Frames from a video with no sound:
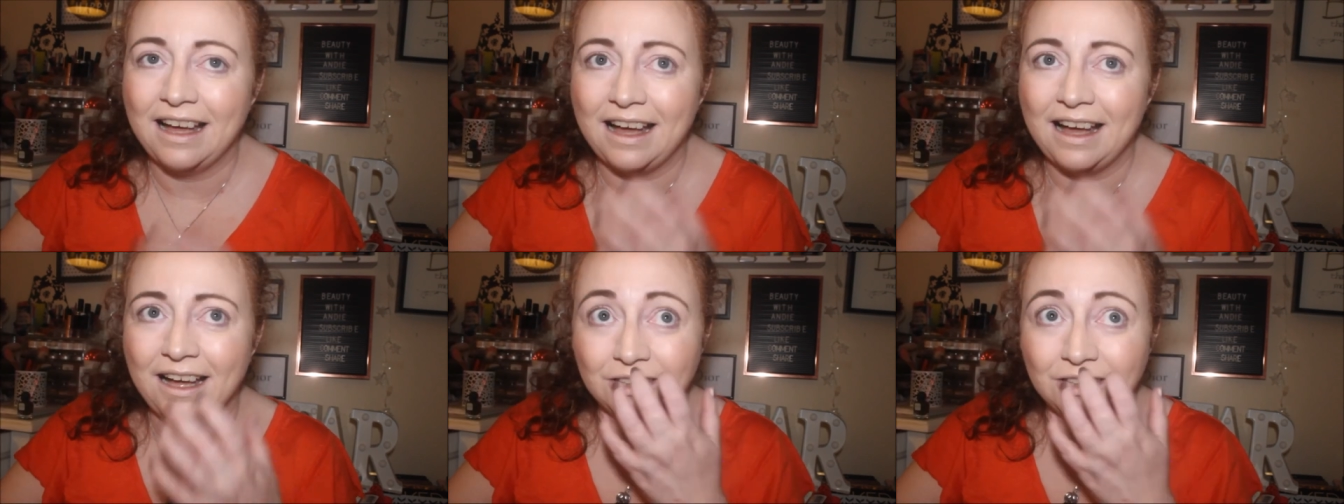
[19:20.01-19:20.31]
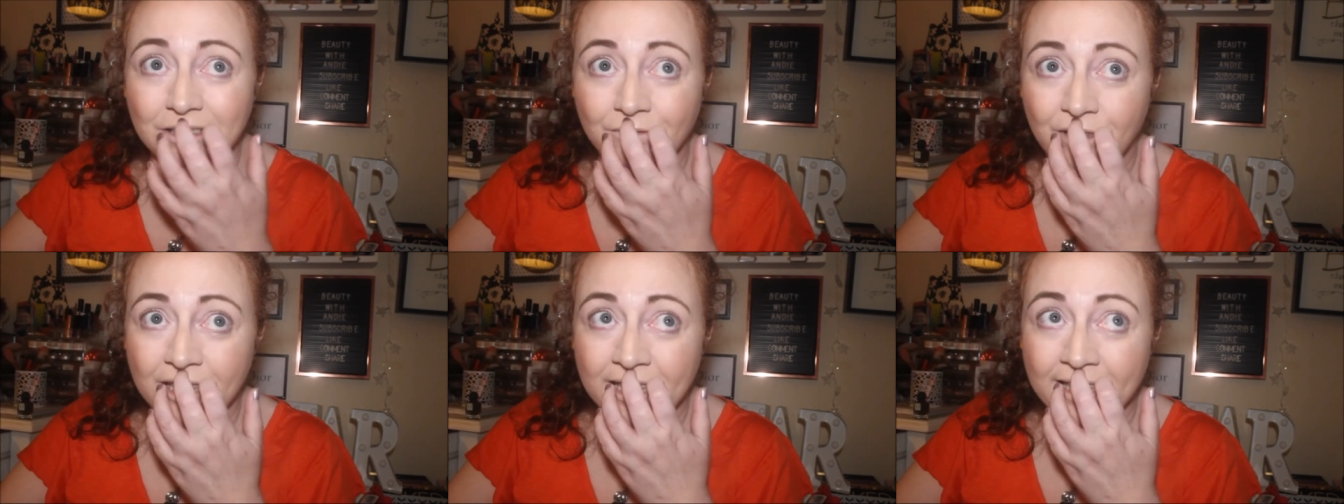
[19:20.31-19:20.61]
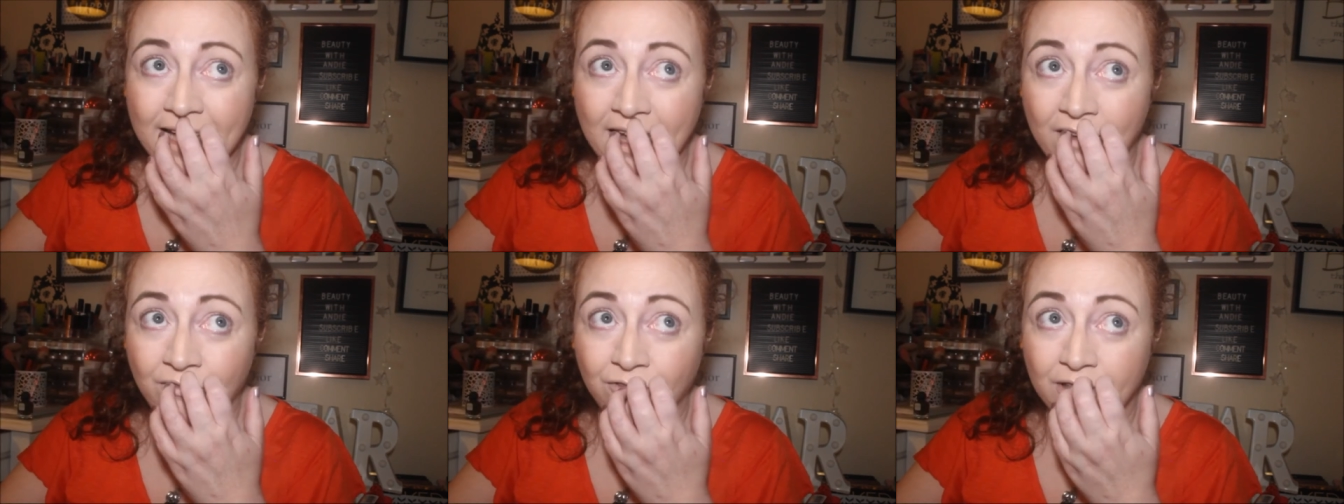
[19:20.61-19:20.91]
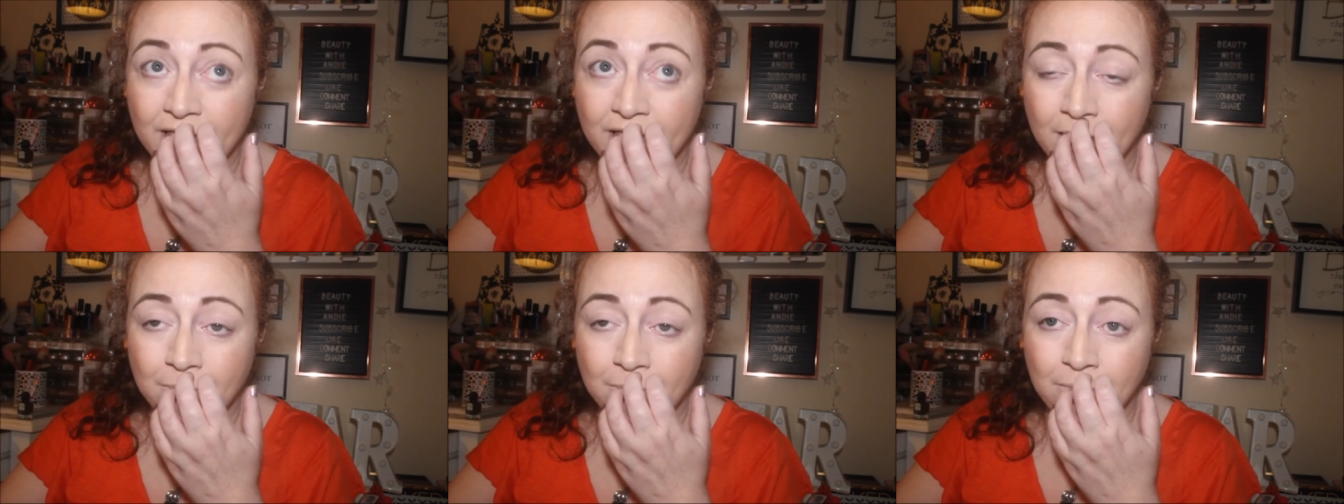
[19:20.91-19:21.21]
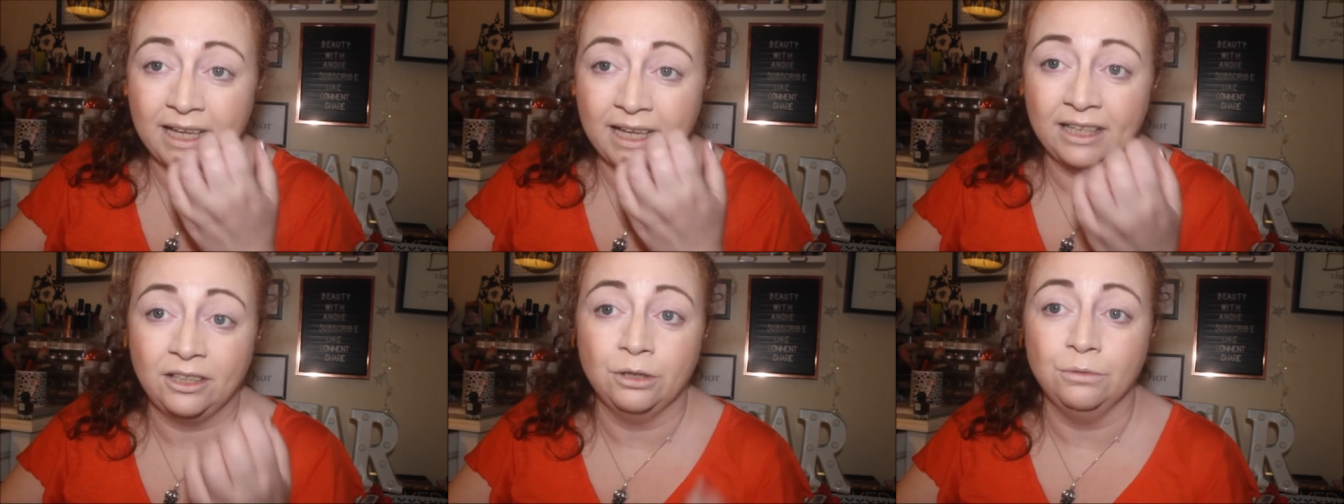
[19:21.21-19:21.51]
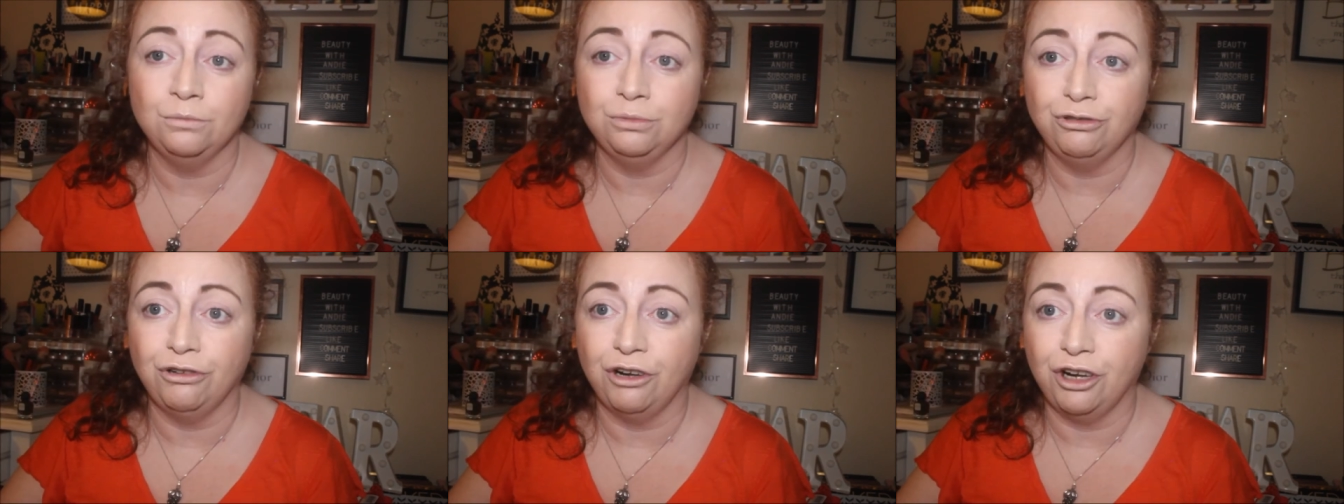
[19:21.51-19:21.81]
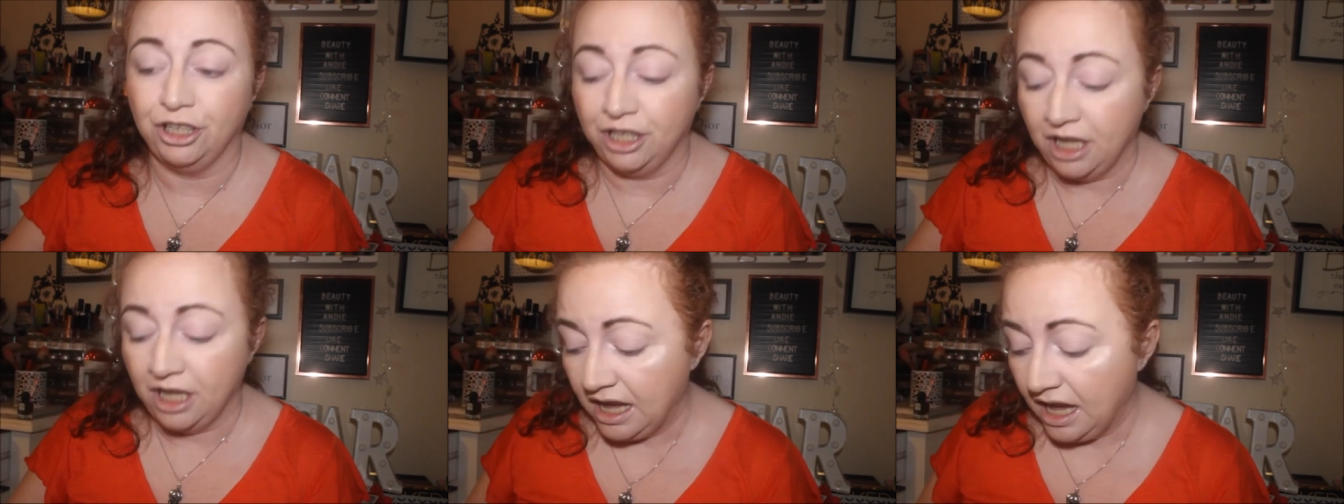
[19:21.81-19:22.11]
out of the everyday makeup
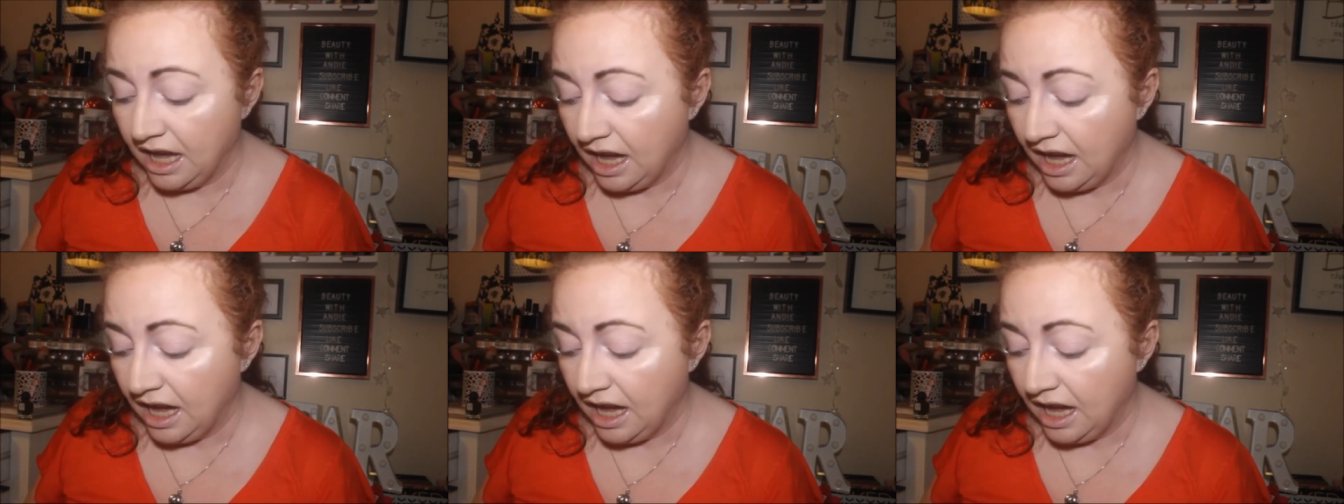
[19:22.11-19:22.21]
drawer